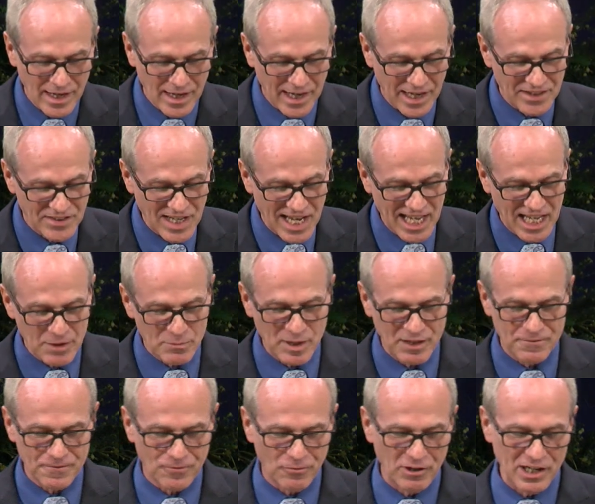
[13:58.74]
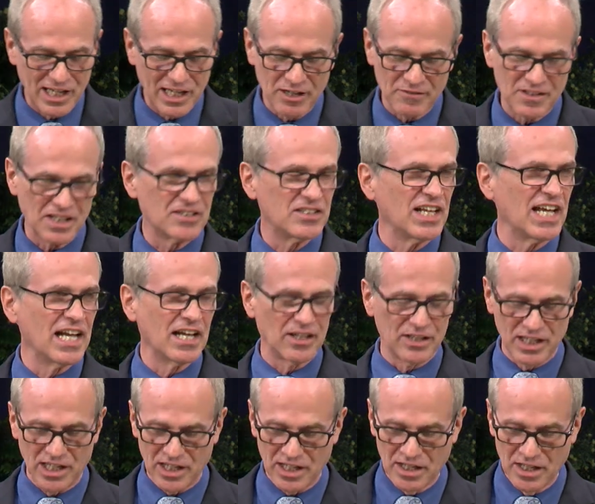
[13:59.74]
a day to be free of the
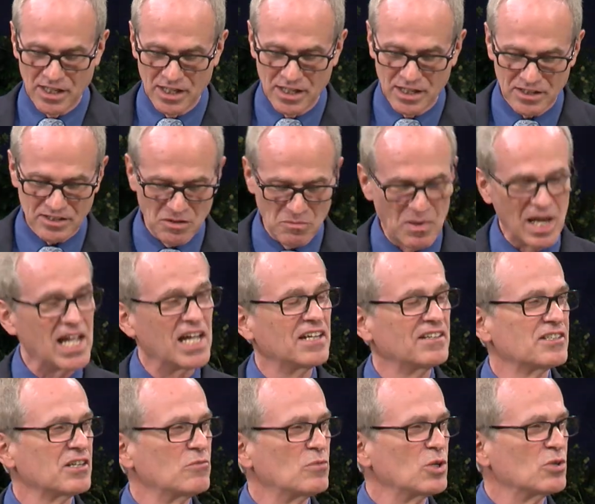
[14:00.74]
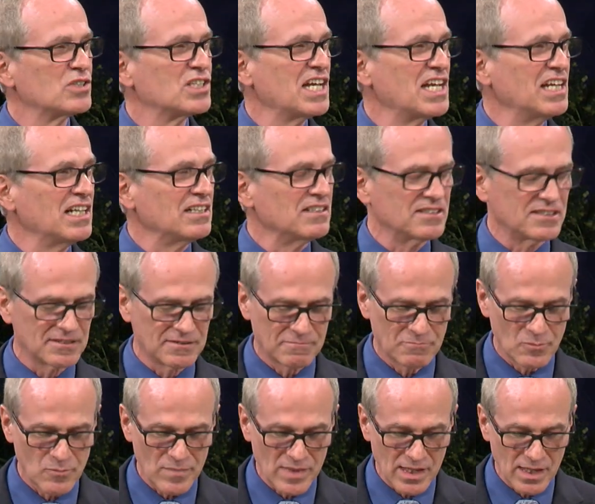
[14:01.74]
daily demands and routines.
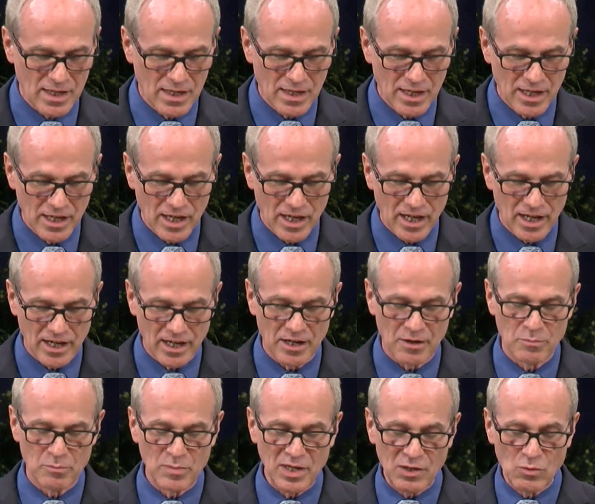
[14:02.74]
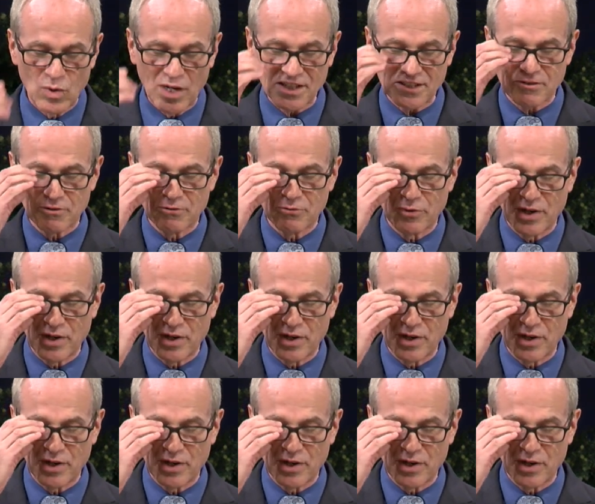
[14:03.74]
Uh, Midwestern